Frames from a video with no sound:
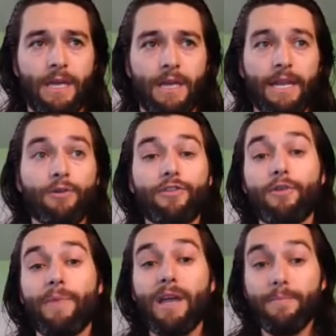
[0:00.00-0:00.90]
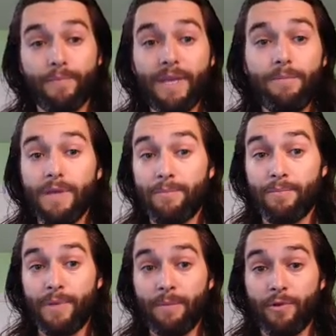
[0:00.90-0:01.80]
Now, there might be
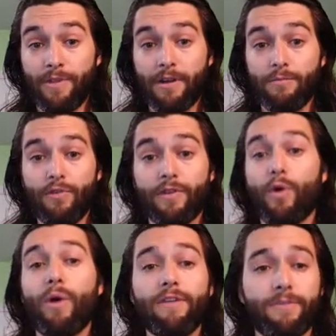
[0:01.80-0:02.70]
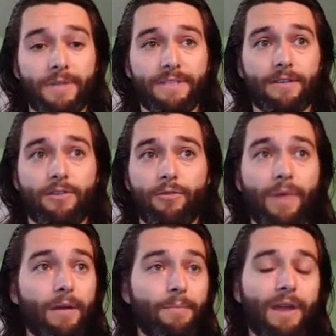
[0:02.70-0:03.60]
people that are moving away from the center or
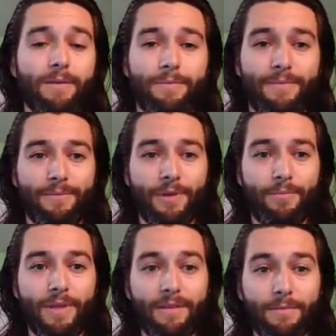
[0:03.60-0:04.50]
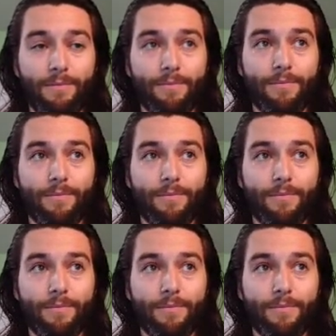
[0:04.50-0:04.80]
might be